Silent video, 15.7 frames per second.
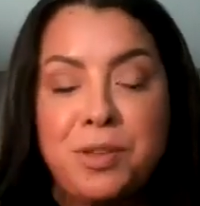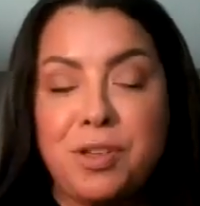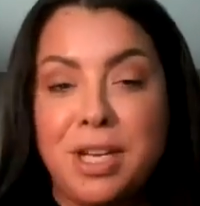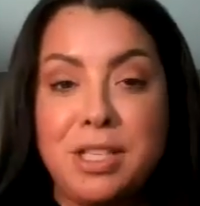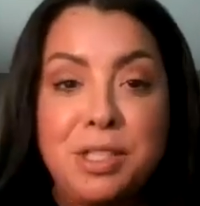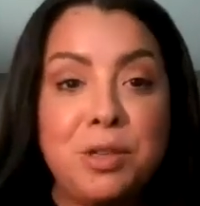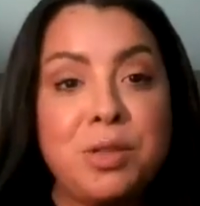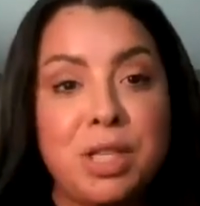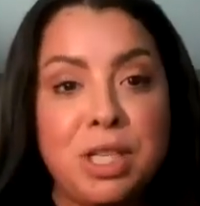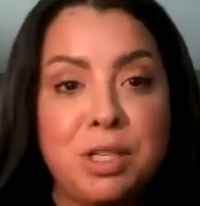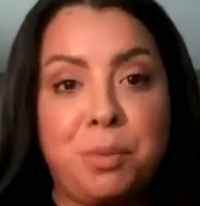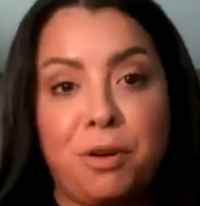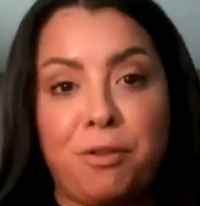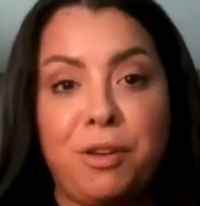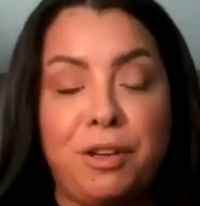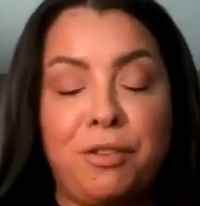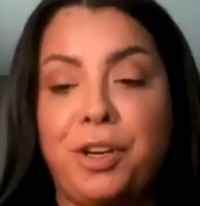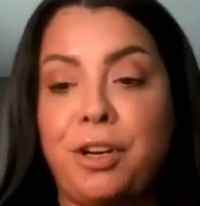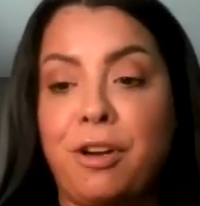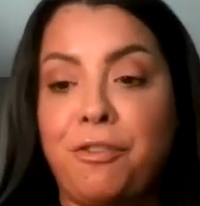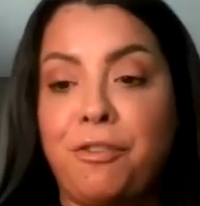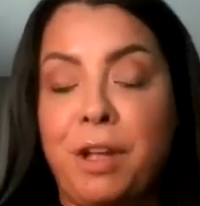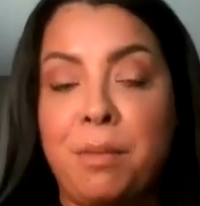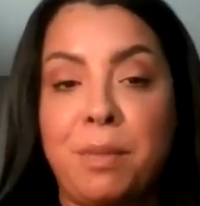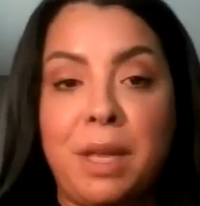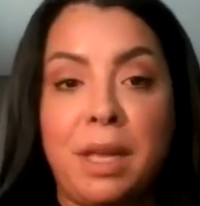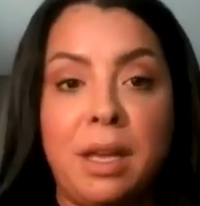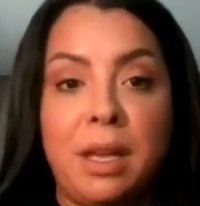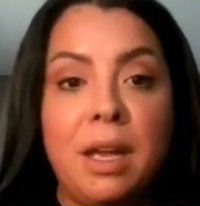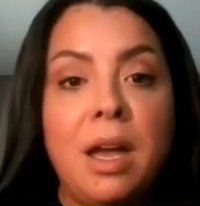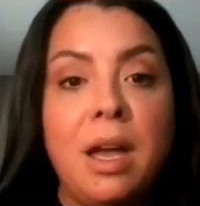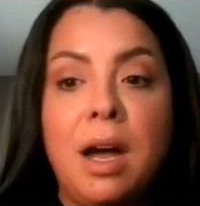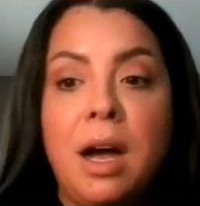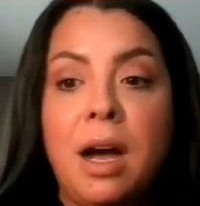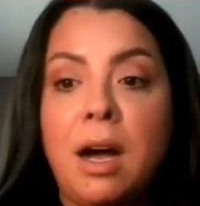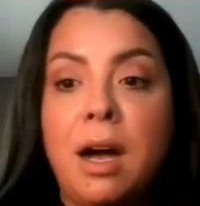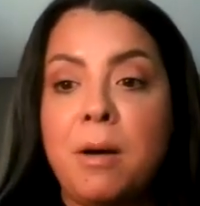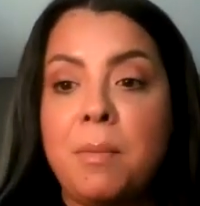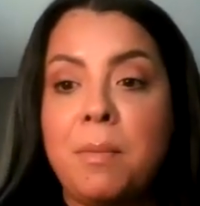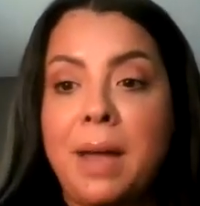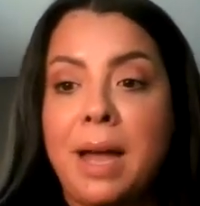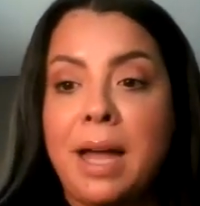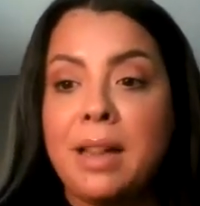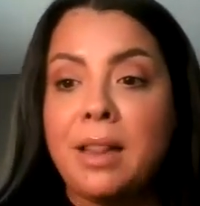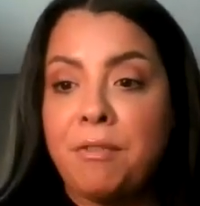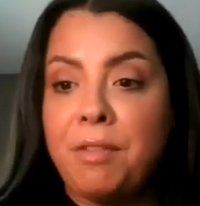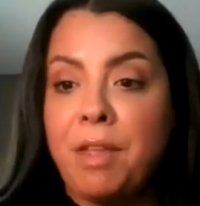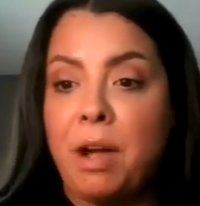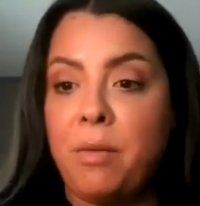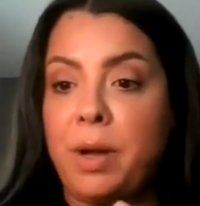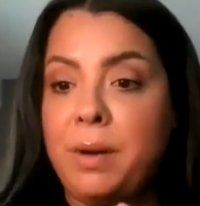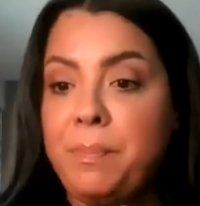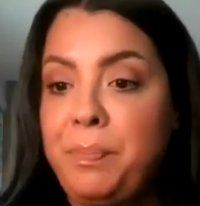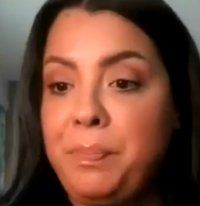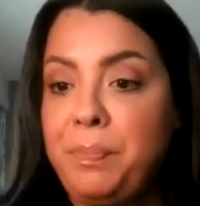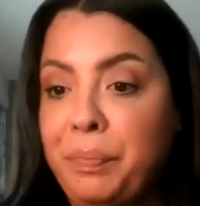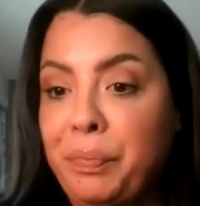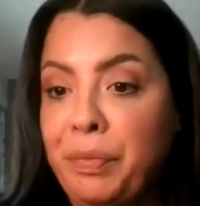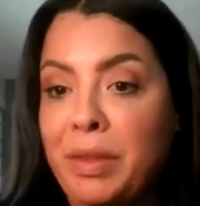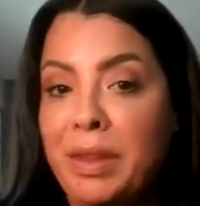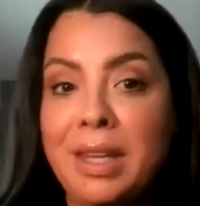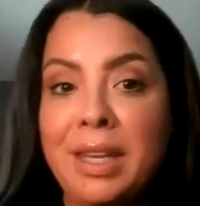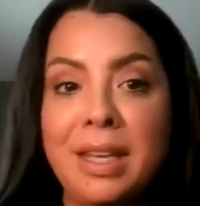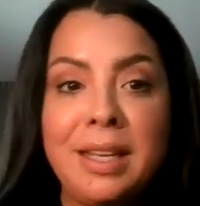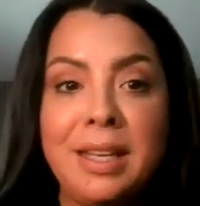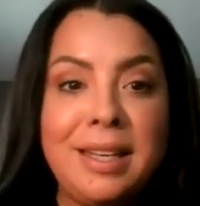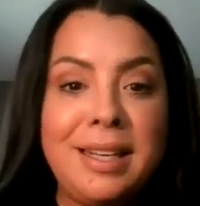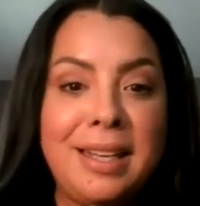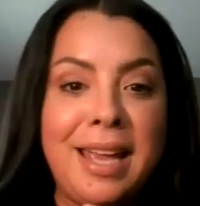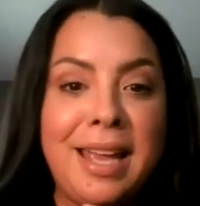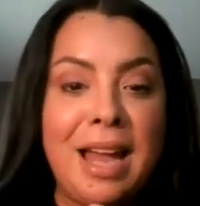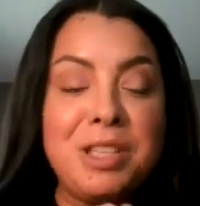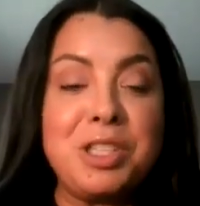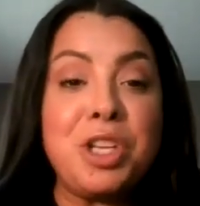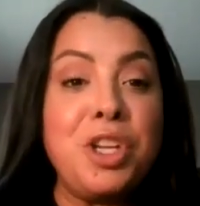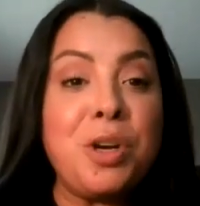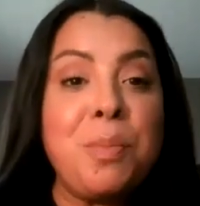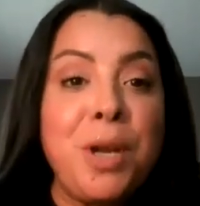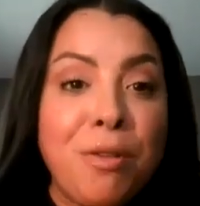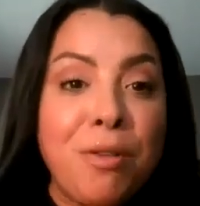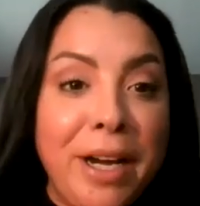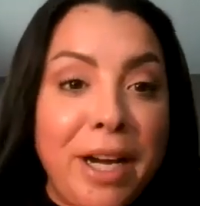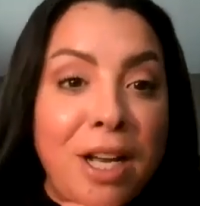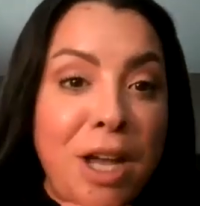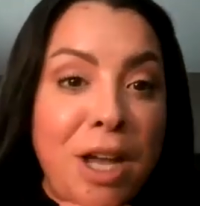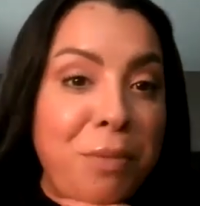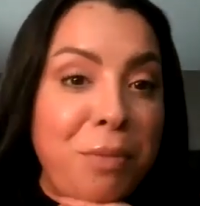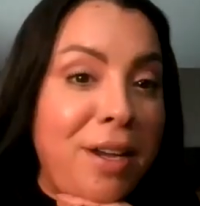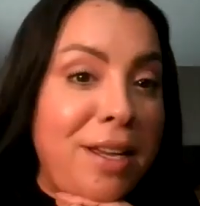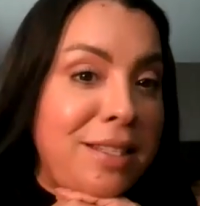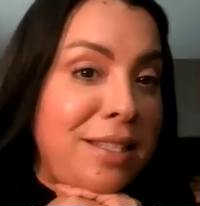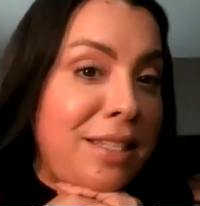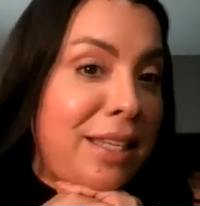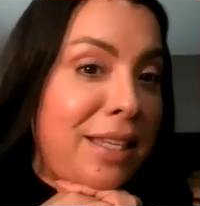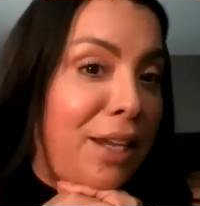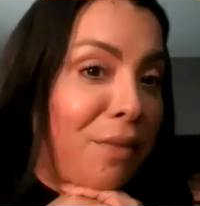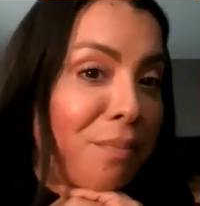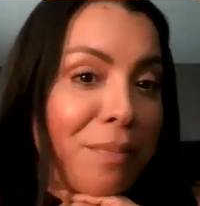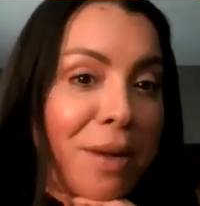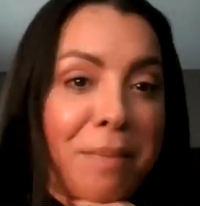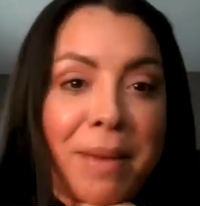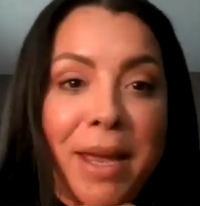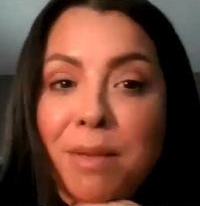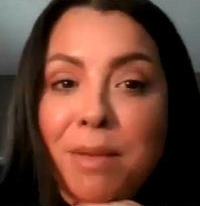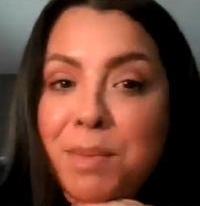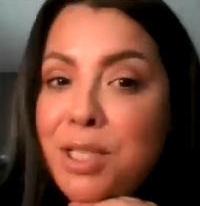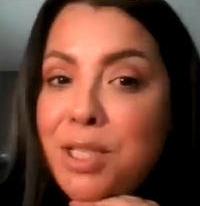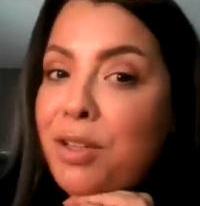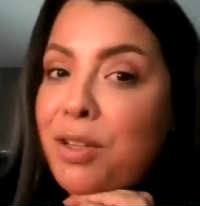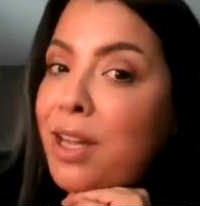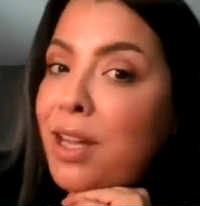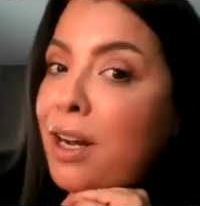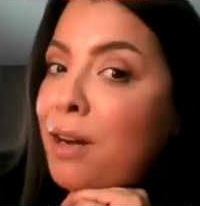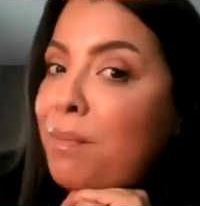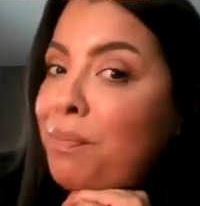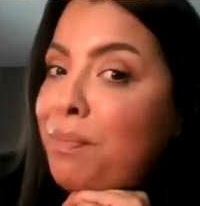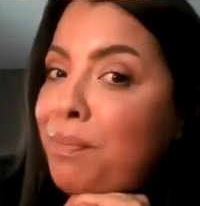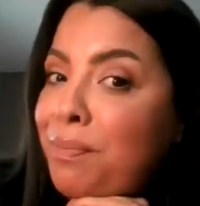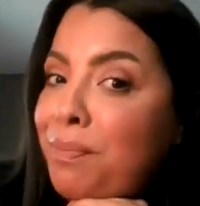Translucent's perfect for your family. I love that one. Yeah, so you can put it right on top. You guys can see my makeup's still there.